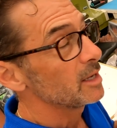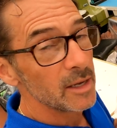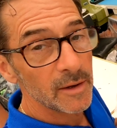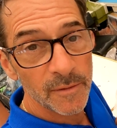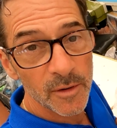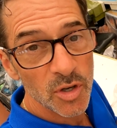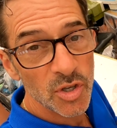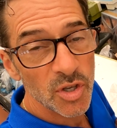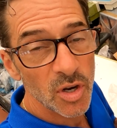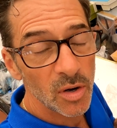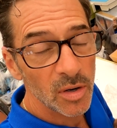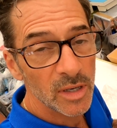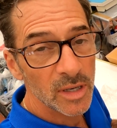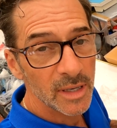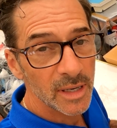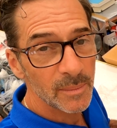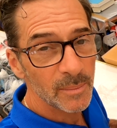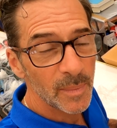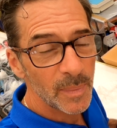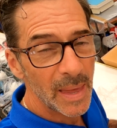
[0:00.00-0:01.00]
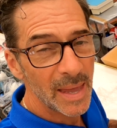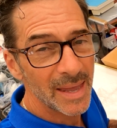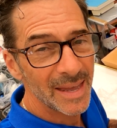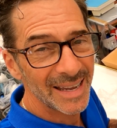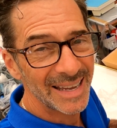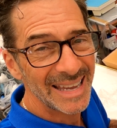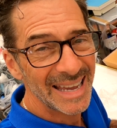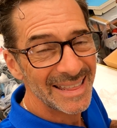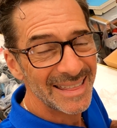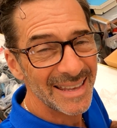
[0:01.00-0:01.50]
If you're starting to
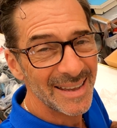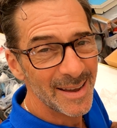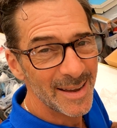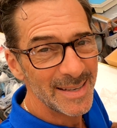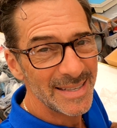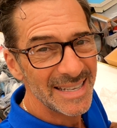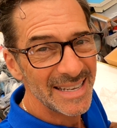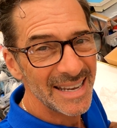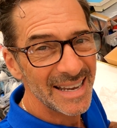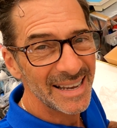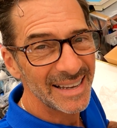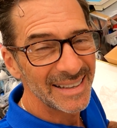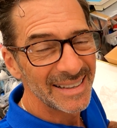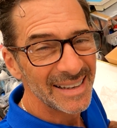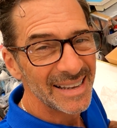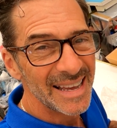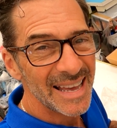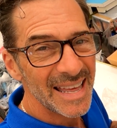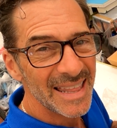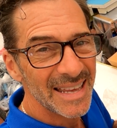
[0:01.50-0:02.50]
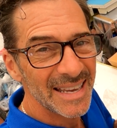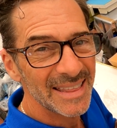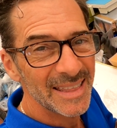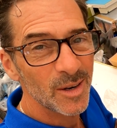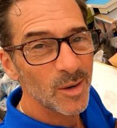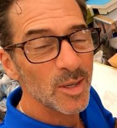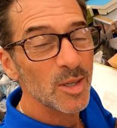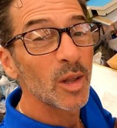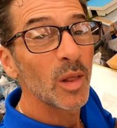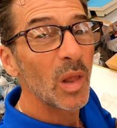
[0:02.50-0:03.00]
get the idea that
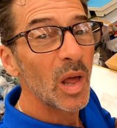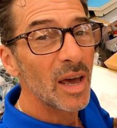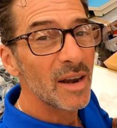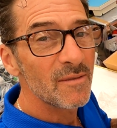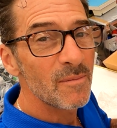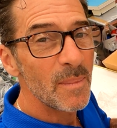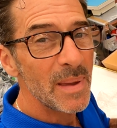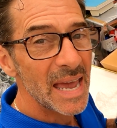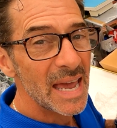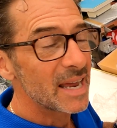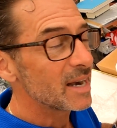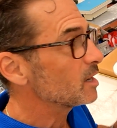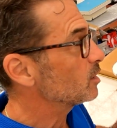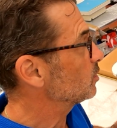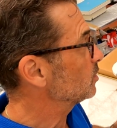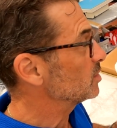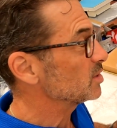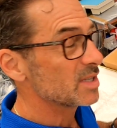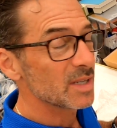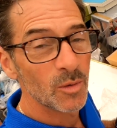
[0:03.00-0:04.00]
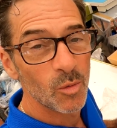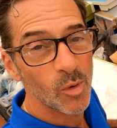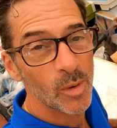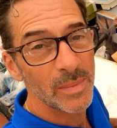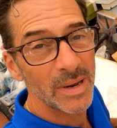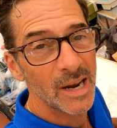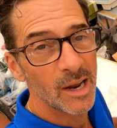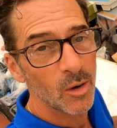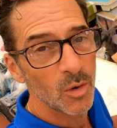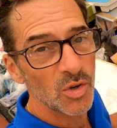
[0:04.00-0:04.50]
there's a lot of man hours and
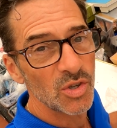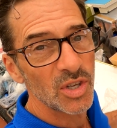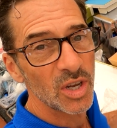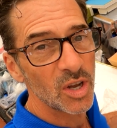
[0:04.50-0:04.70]
woman hours